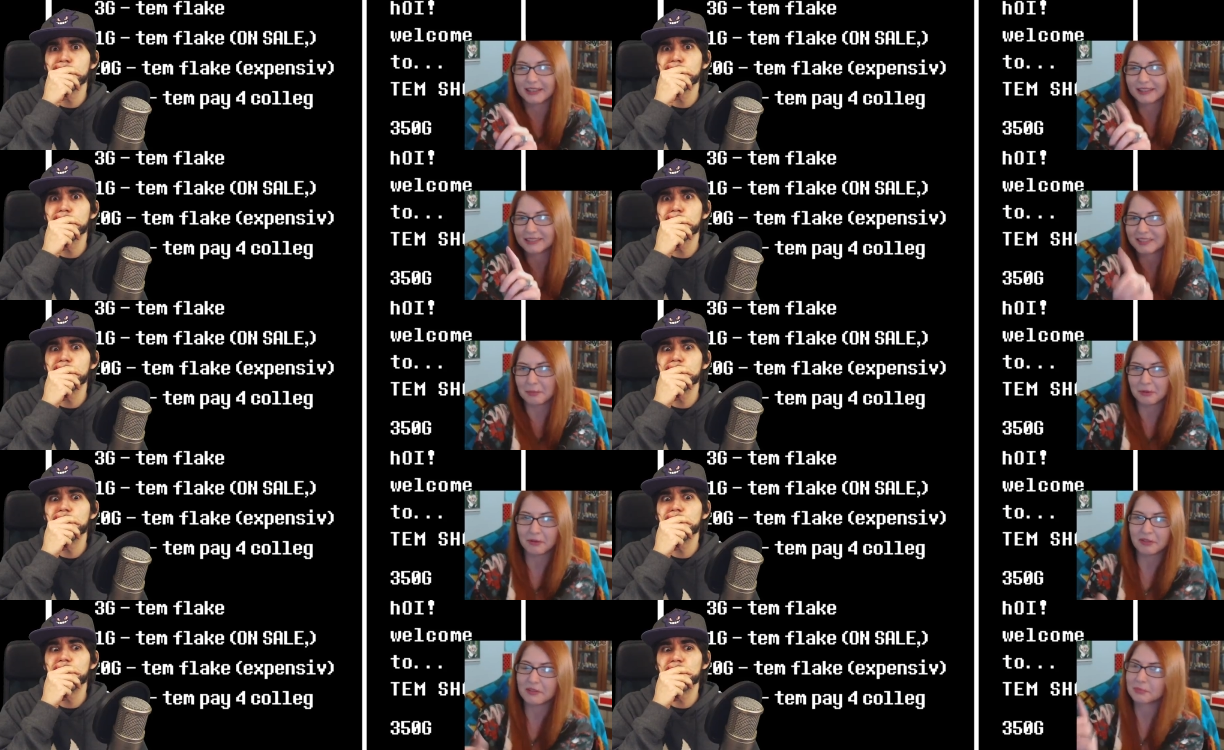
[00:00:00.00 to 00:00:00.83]
Speaker 1: like
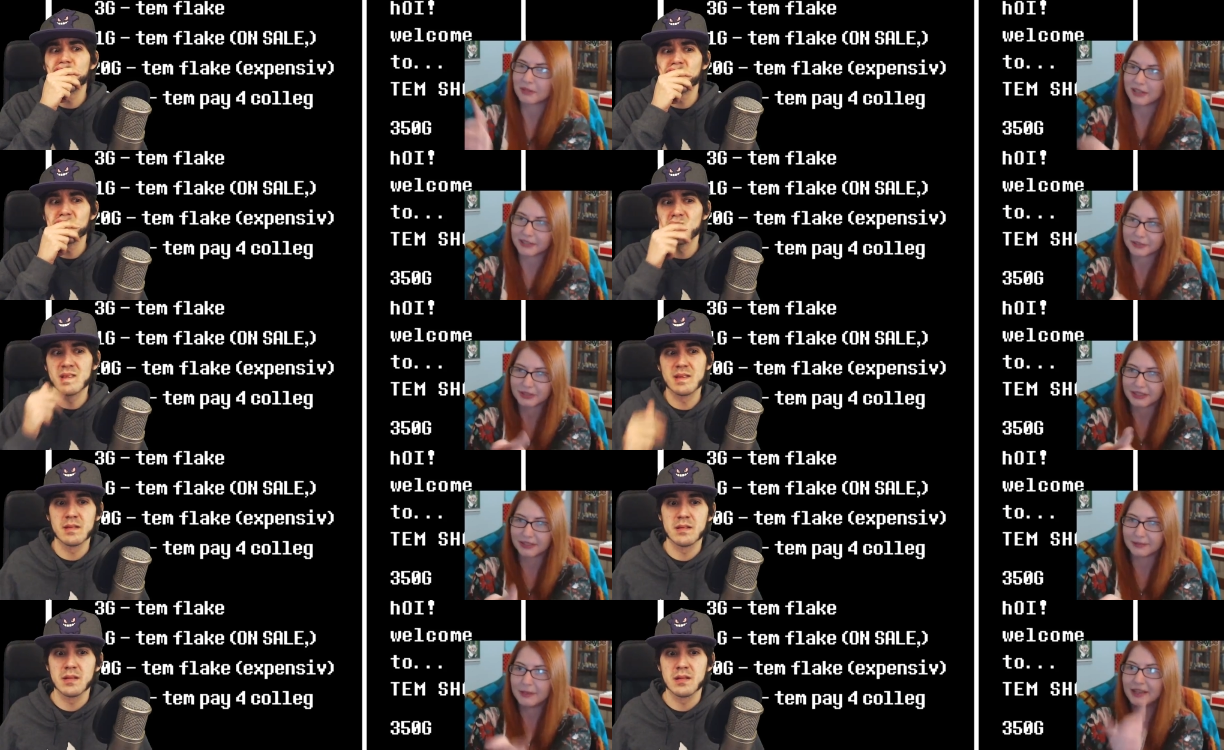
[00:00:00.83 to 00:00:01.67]
double the price for
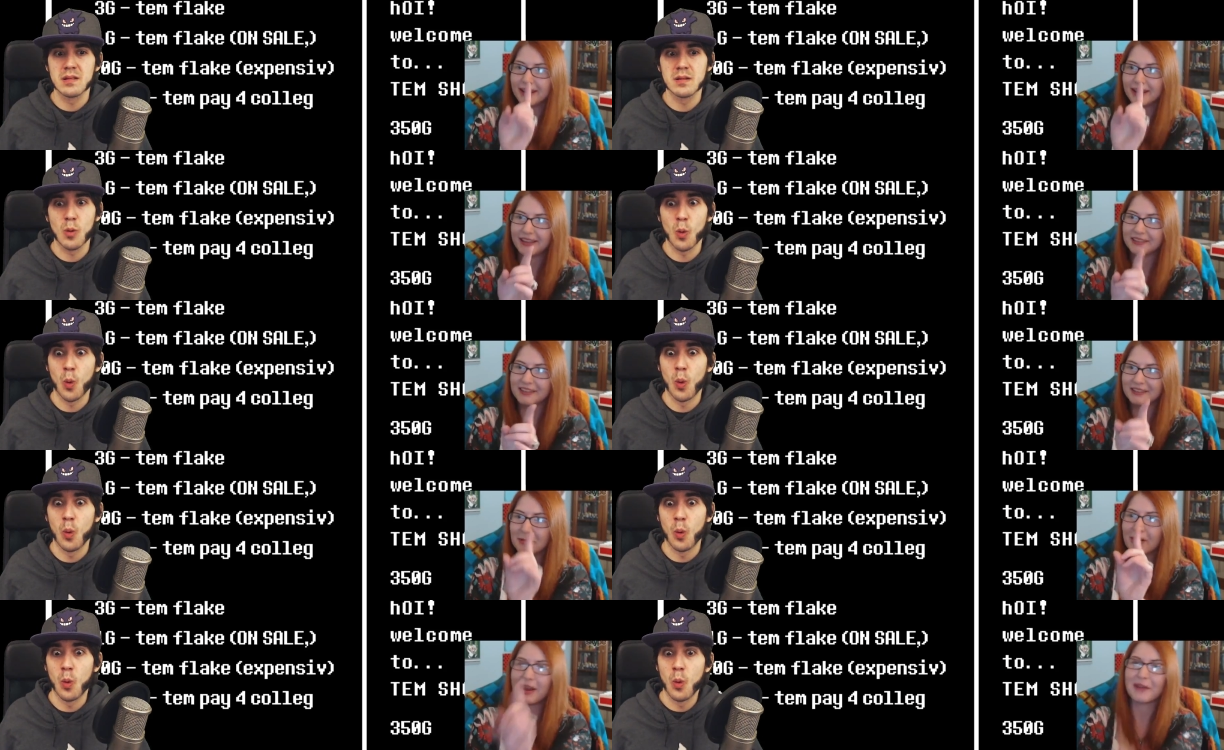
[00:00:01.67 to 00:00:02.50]
them. And
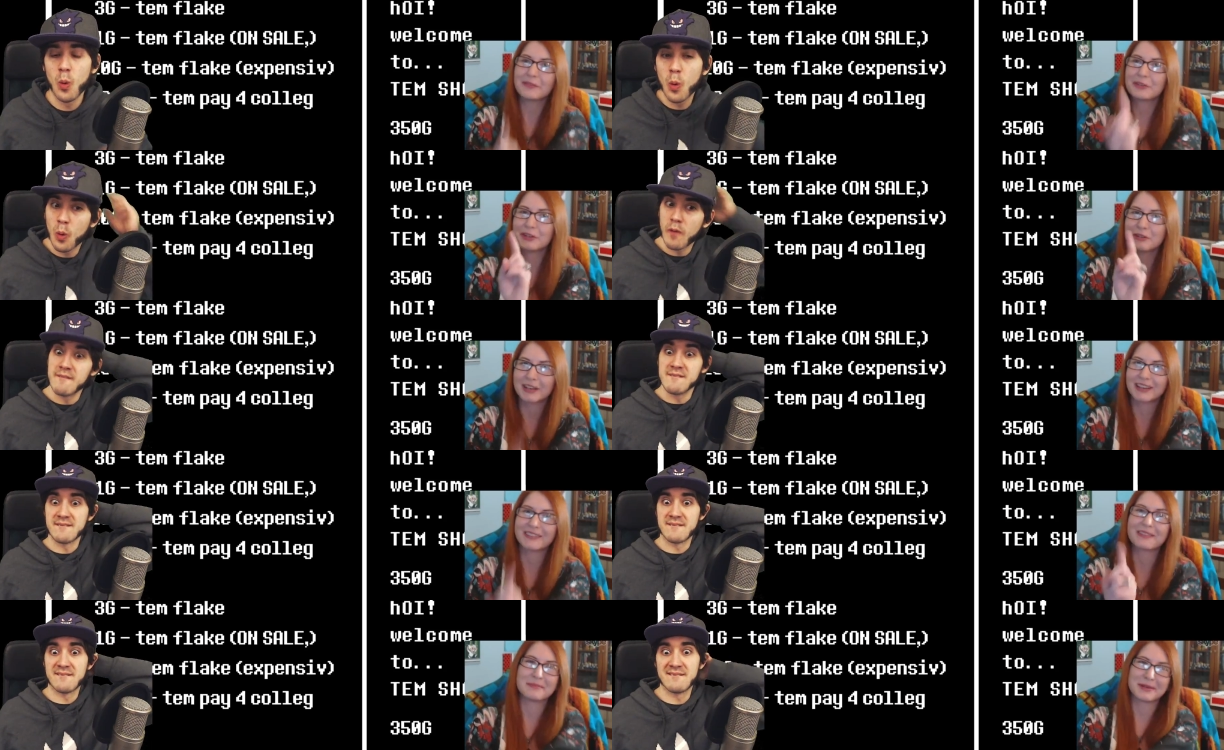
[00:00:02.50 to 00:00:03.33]
then after you
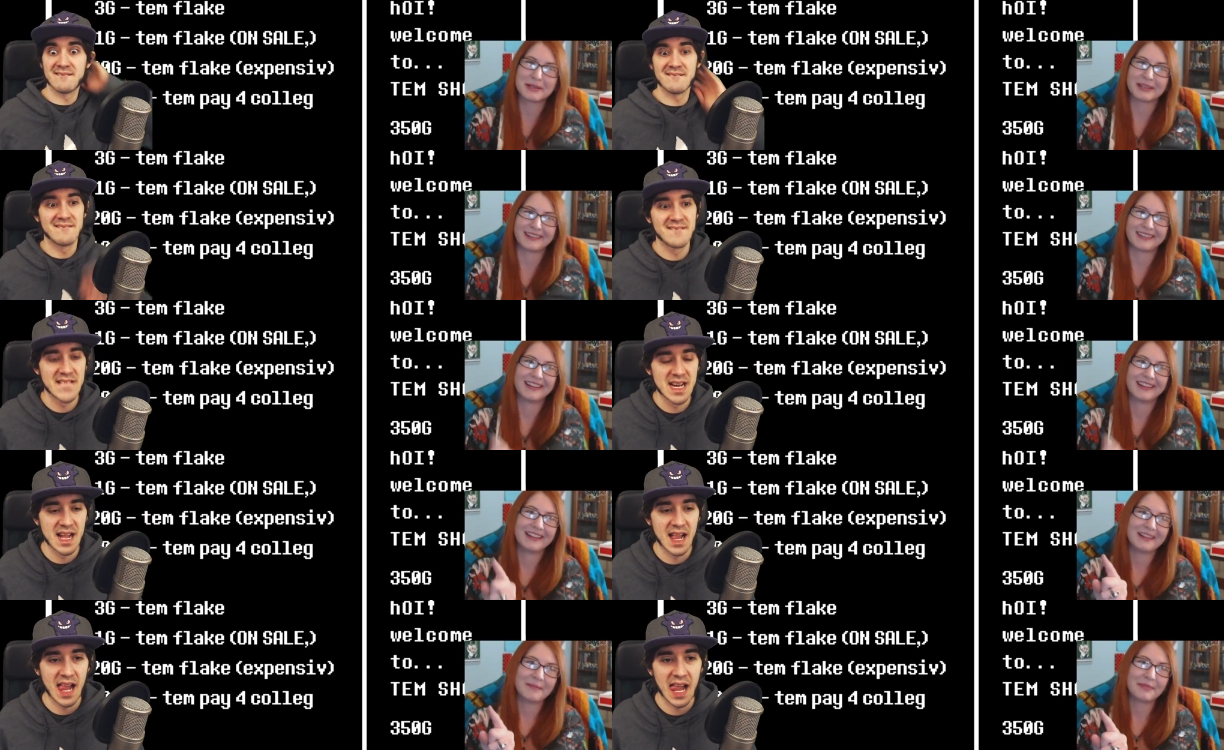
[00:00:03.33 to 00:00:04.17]
get the money,
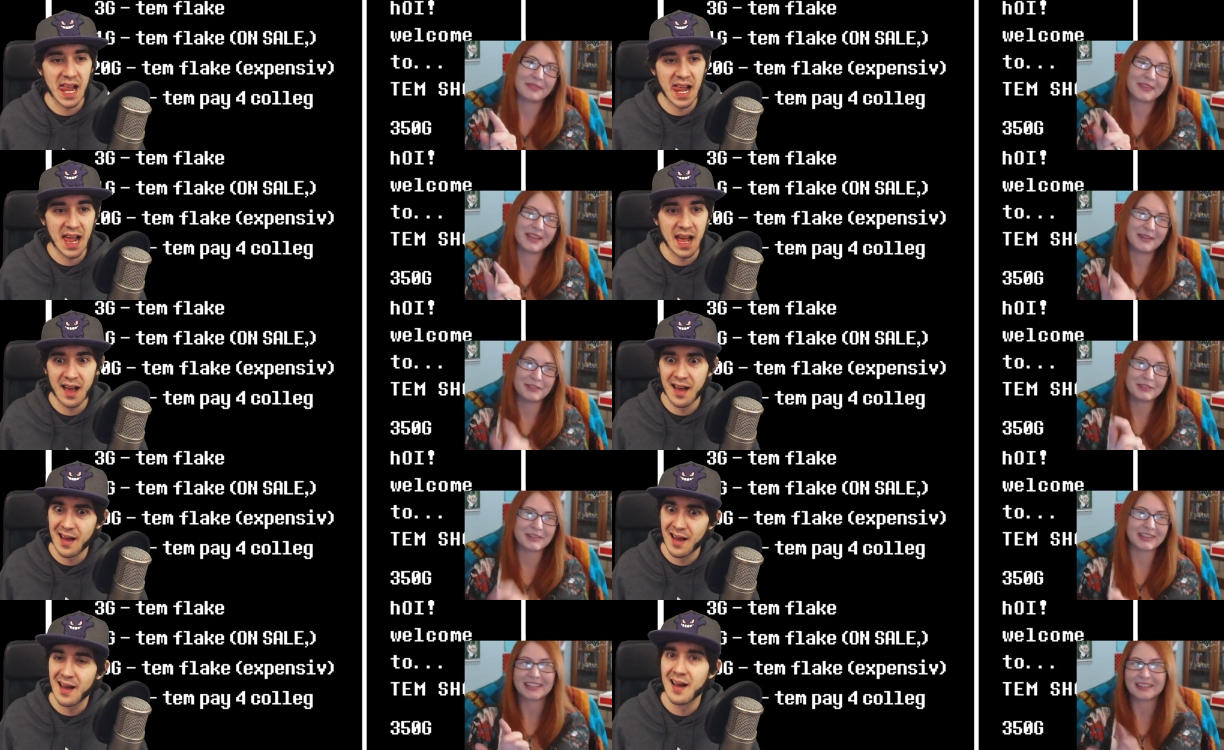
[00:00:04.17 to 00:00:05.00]
after you
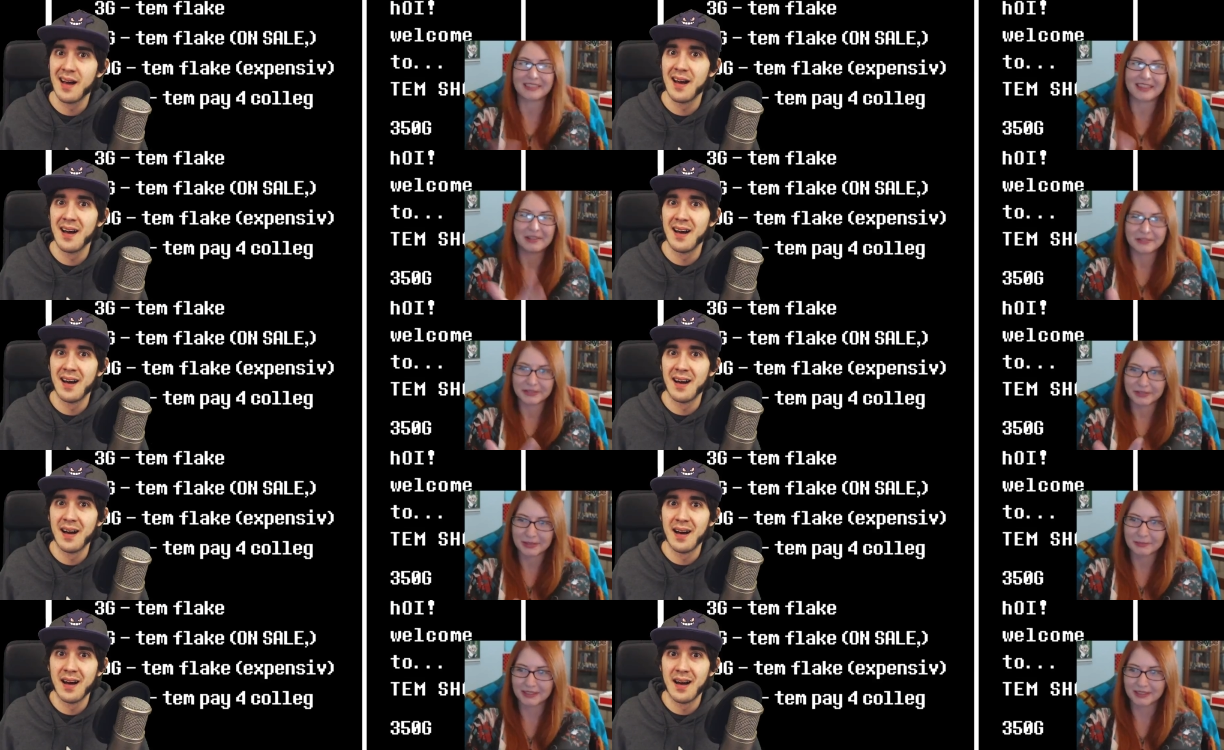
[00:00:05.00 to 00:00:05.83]
get like 1,000 or
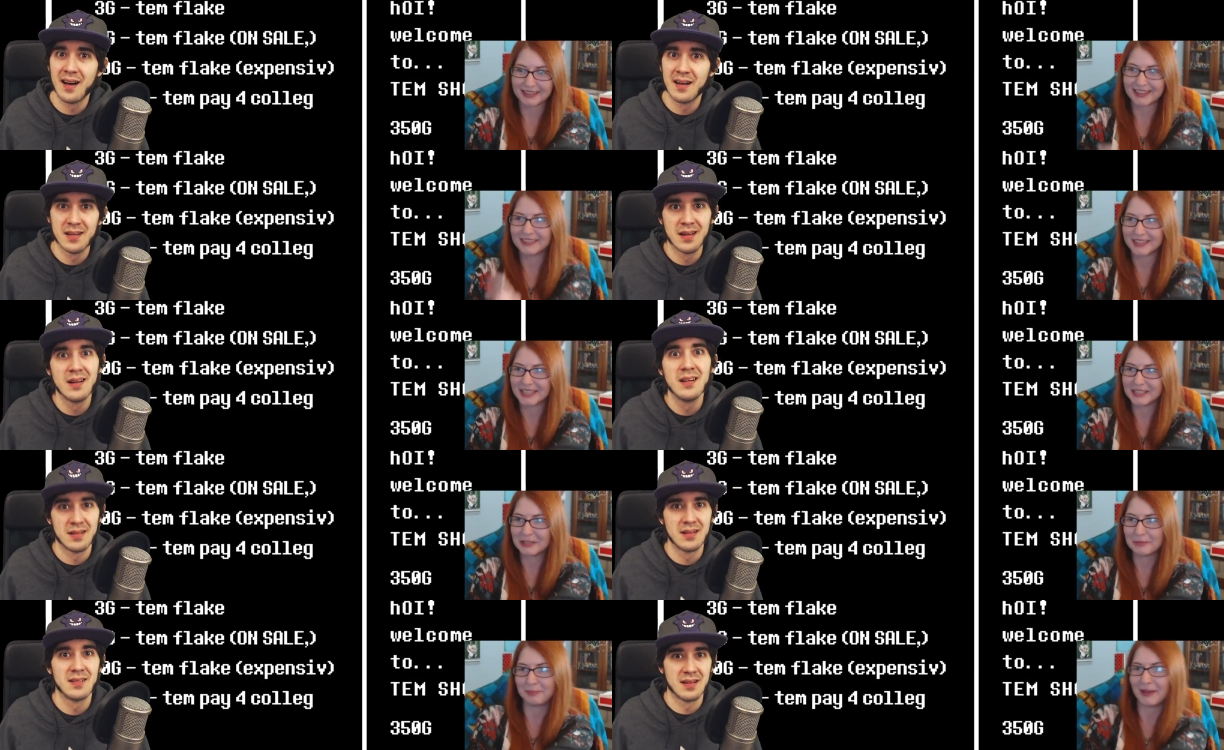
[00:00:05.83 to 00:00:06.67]
something like that, then
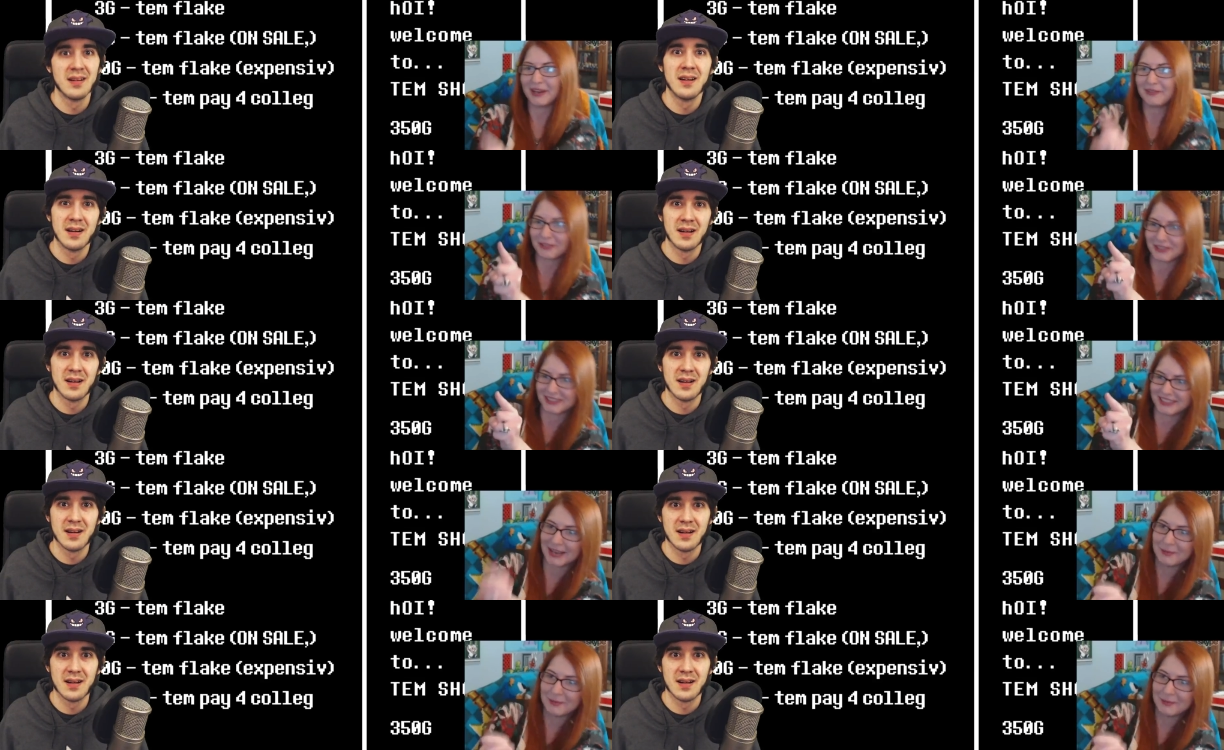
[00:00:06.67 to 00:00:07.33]
you pay for